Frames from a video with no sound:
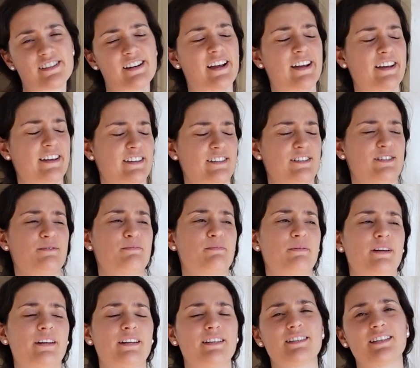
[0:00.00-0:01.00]
nice,
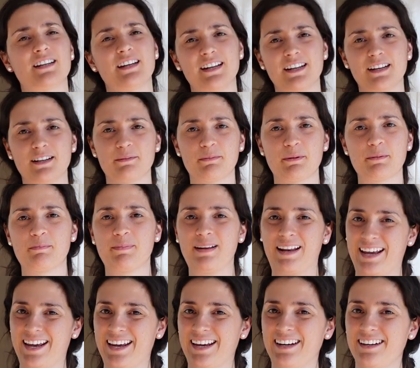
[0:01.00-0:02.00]
but it's a little bit
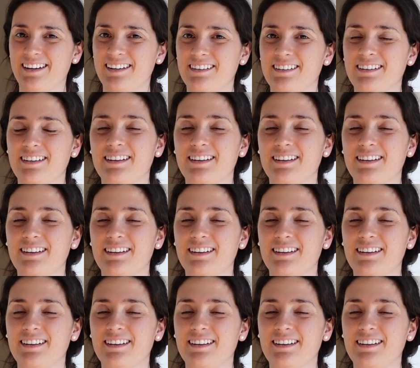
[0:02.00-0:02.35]
plain.